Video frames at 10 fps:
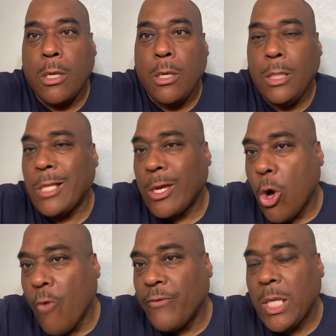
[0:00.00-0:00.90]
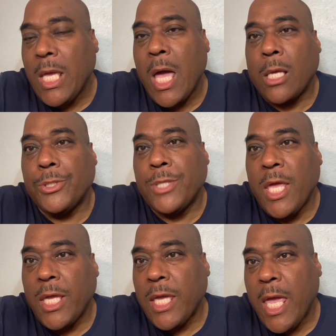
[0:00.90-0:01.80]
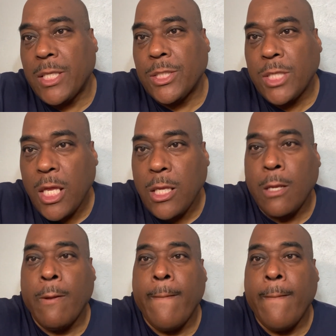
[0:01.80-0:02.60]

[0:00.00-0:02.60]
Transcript: He's like, hopefully I can stay in Kansas City.